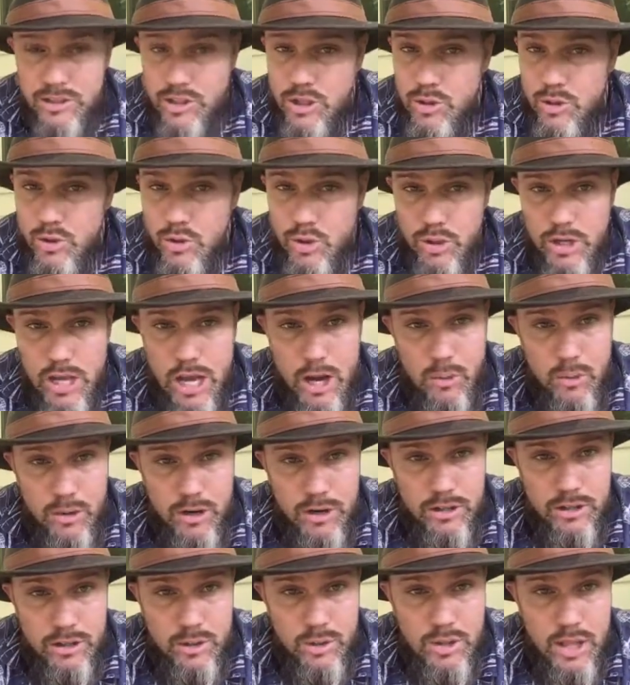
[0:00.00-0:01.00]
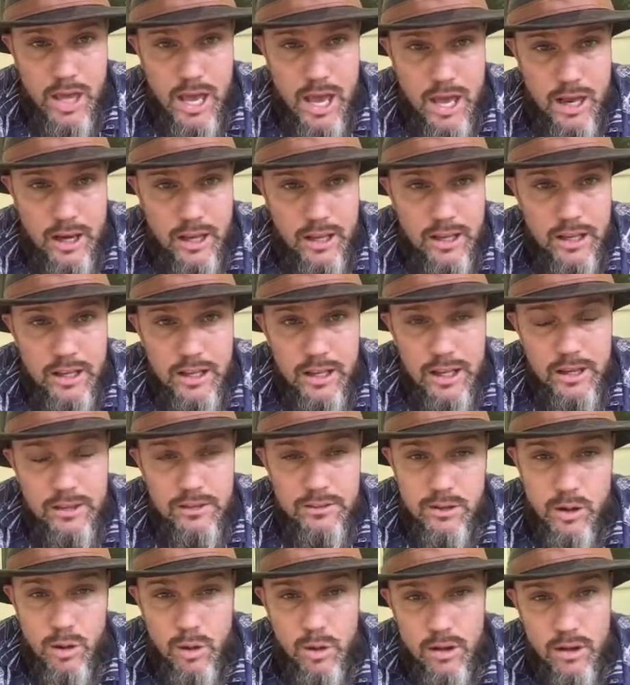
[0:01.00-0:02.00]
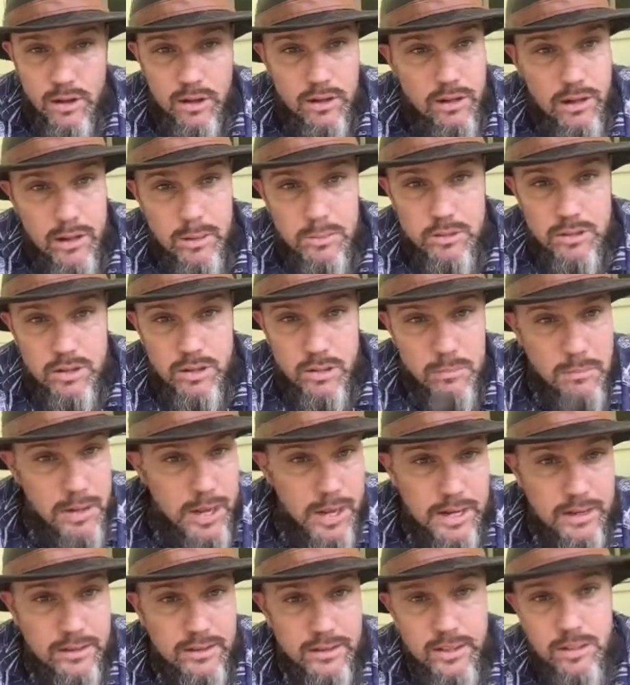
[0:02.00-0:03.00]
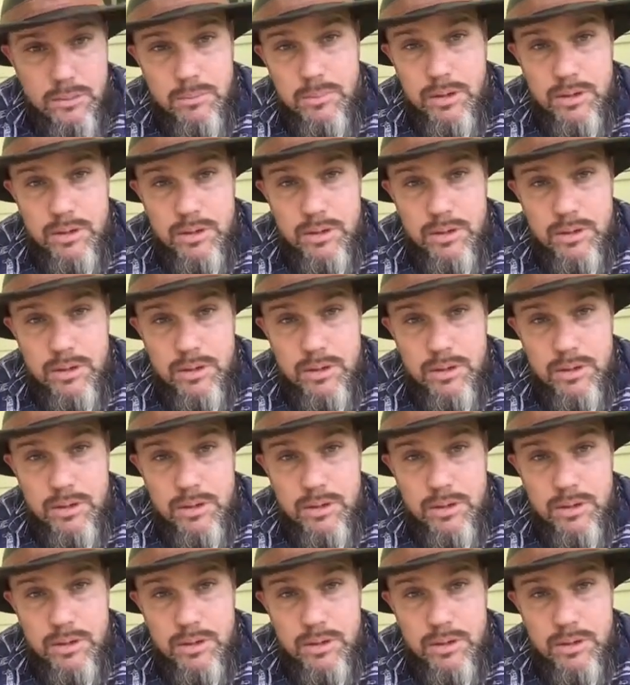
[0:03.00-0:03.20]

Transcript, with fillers: You do not want to do that. A solar eclipse is amazing,